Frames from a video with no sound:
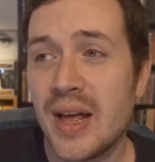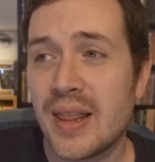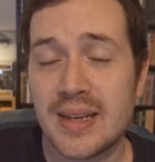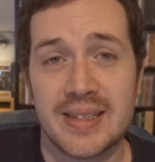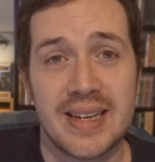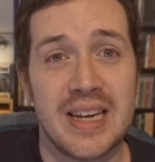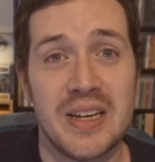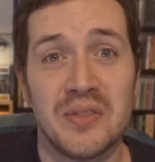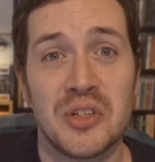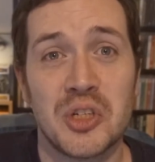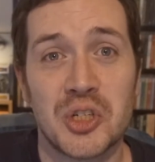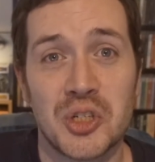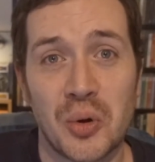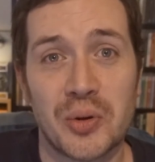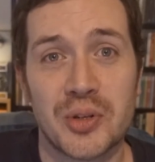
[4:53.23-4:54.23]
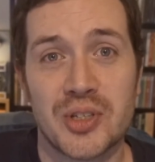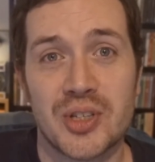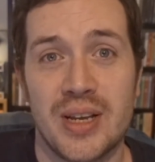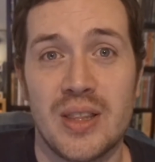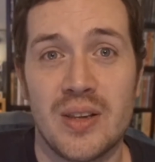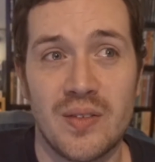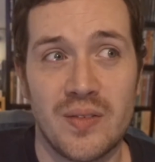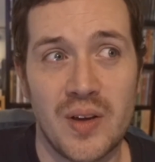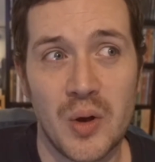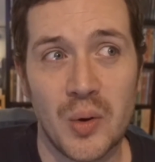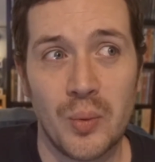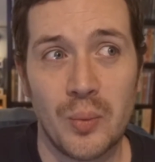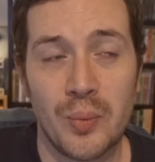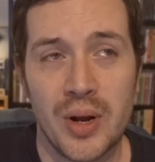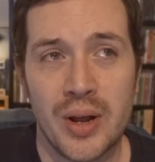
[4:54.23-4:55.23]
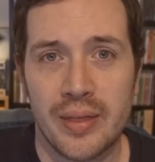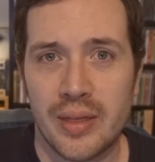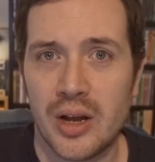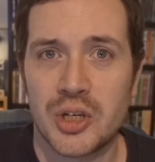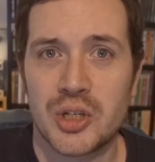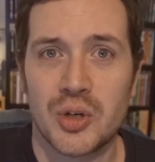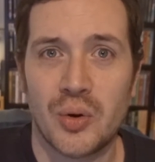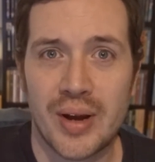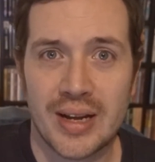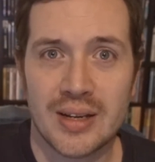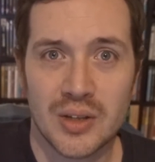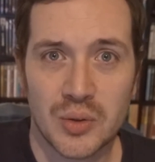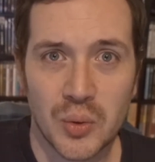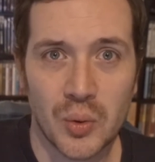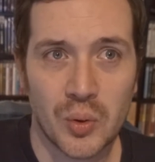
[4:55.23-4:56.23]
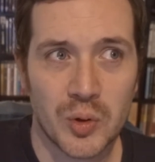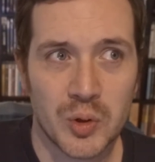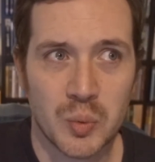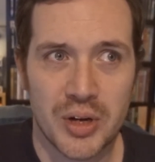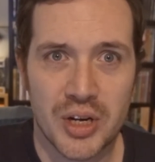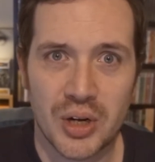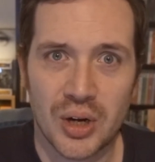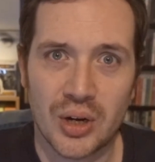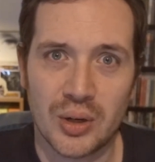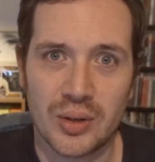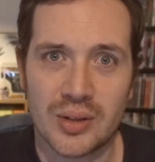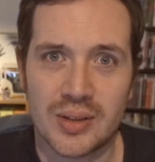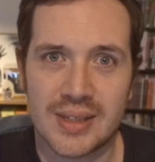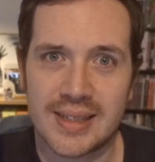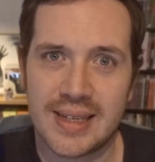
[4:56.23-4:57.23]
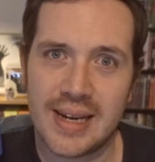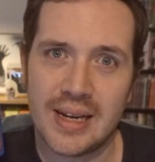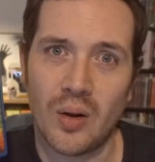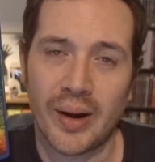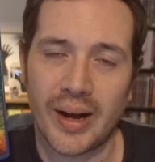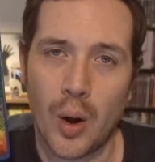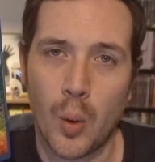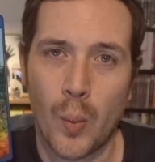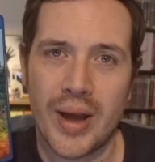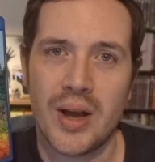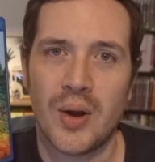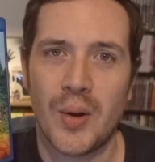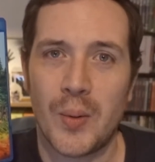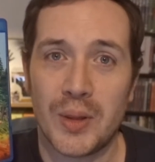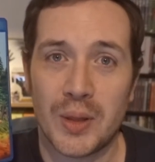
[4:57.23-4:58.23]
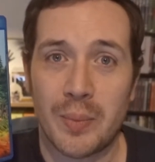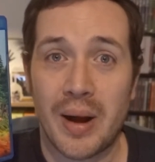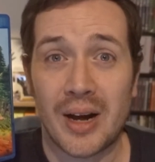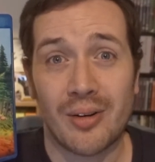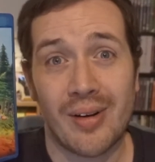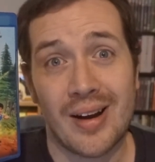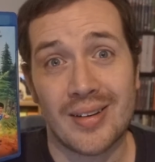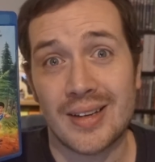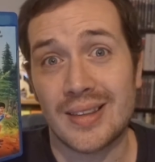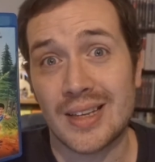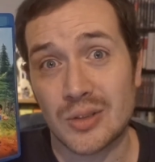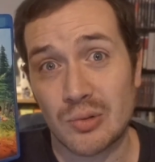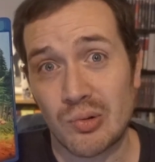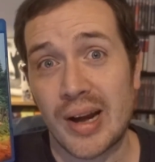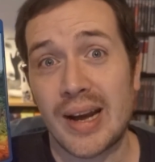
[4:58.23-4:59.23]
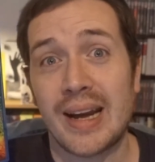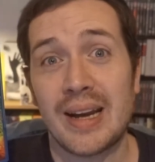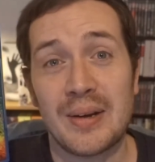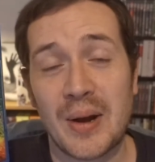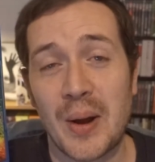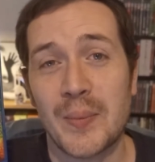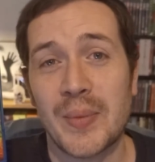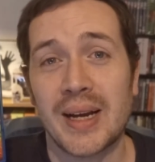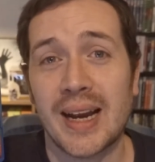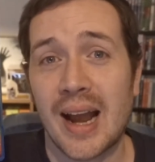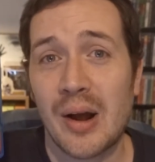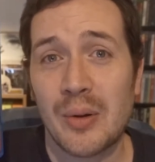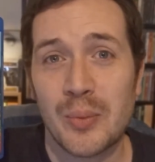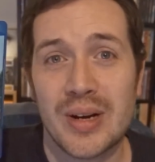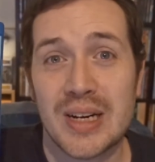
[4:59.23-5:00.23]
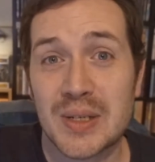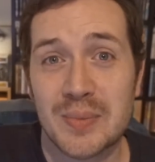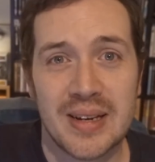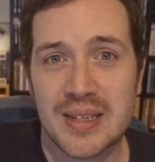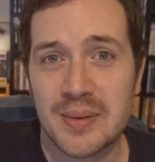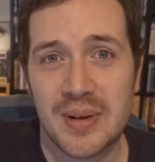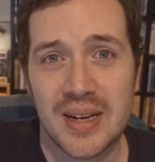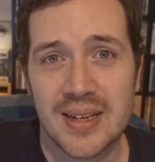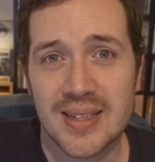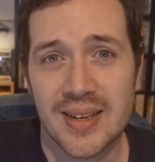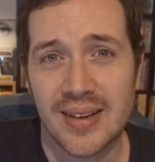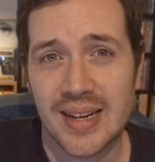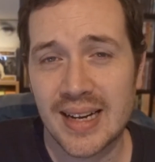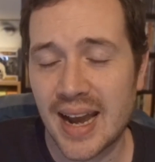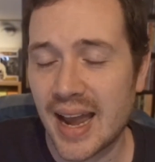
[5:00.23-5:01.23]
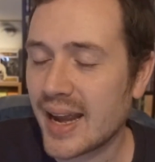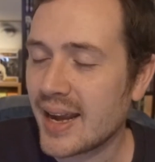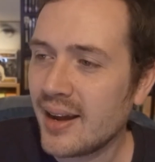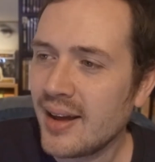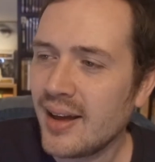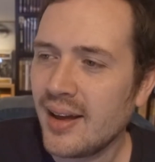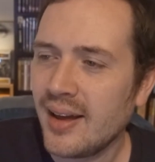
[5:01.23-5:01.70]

There's even shots in the film that are shot indoors where you can see like a window in the background and there's rain coming down when it's meant to be a sunny day.